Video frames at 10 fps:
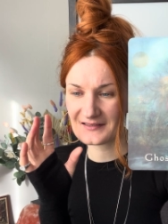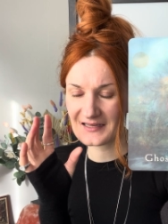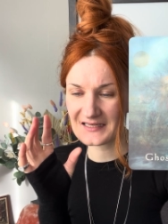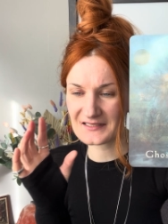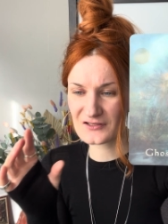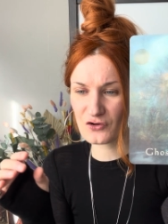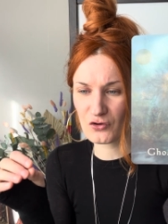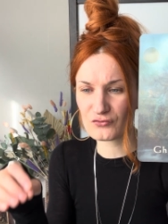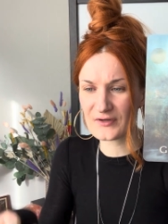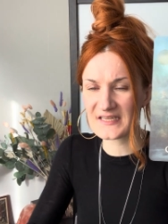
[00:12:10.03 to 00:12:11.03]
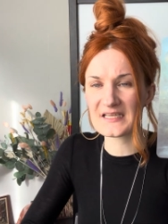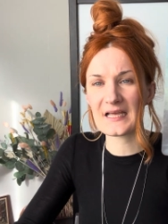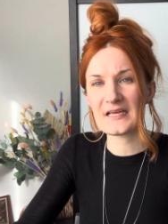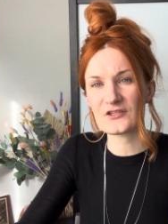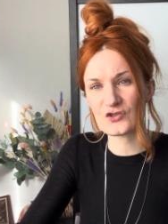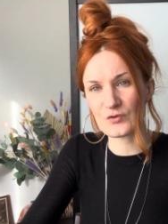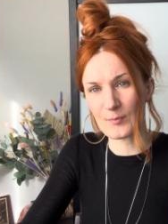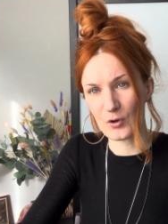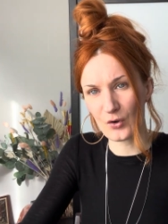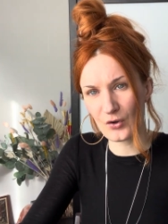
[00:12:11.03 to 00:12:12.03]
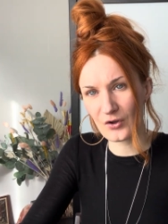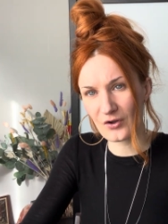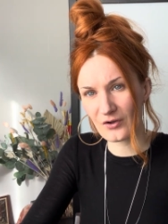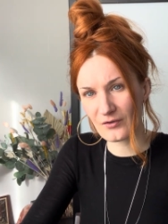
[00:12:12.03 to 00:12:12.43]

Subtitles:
It's not reading a history book.